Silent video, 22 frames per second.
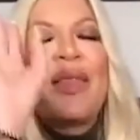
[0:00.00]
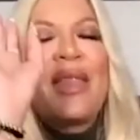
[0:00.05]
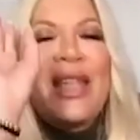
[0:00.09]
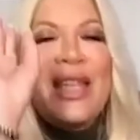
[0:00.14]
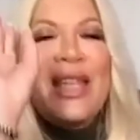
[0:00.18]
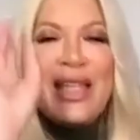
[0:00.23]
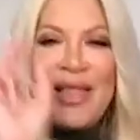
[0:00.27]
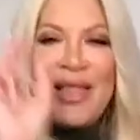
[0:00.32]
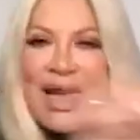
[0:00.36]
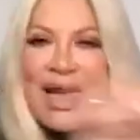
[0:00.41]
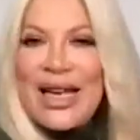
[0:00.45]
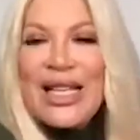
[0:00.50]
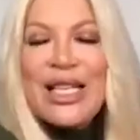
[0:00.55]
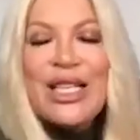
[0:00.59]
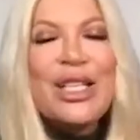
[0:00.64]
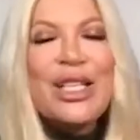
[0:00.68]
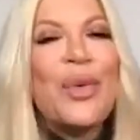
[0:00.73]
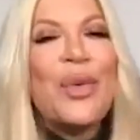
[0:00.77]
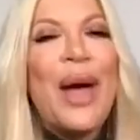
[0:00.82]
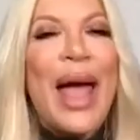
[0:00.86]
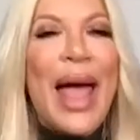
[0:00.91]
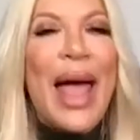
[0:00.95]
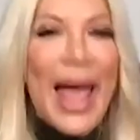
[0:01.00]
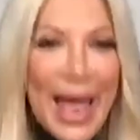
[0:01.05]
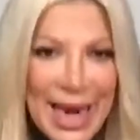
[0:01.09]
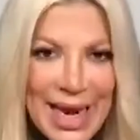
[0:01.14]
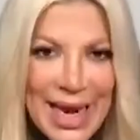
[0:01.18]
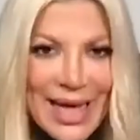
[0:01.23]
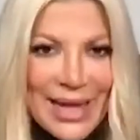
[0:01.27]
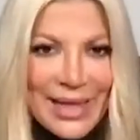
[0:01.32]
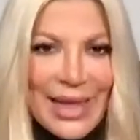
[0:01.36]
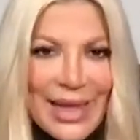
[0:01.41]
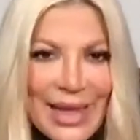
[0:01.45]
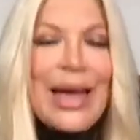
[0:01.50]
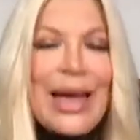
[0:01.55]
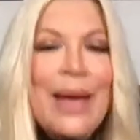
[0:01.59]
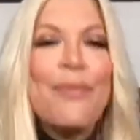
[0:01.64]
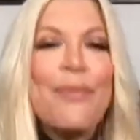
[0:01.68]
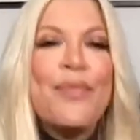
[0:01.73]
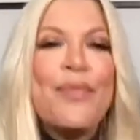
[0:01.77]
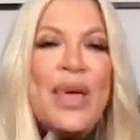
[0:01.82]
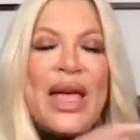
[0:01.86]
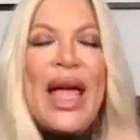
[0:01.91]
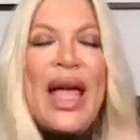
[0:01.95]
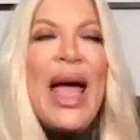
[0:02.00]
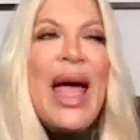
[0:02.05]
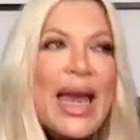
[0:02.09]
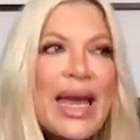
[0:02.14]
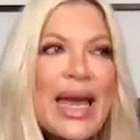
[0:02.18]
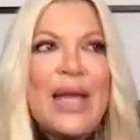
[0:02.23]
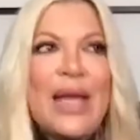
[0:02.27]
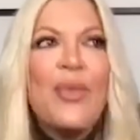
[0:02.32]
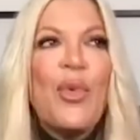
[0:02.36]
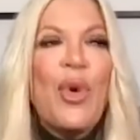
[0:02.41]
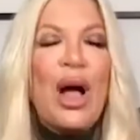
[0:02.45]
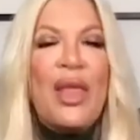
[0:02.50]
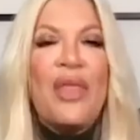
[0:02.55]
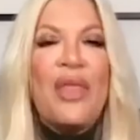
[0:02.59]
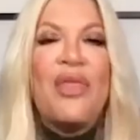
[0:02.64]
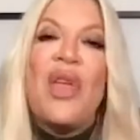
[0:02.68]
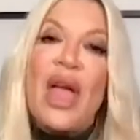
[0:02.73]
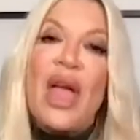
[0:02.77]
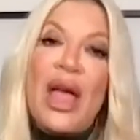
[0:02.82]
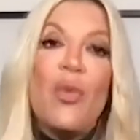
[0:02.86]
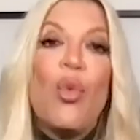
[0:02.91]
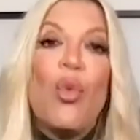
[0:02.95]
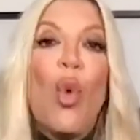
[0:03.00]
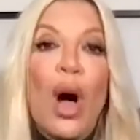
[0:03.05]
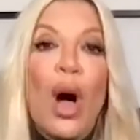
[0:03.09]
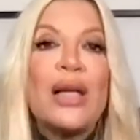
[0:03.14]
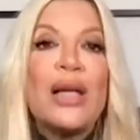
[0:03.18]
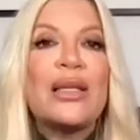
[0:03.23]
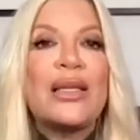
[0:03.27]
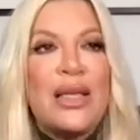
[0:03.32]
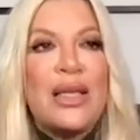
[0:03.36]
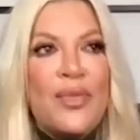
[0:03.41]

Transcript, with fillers: that they can do anything and be anyone they want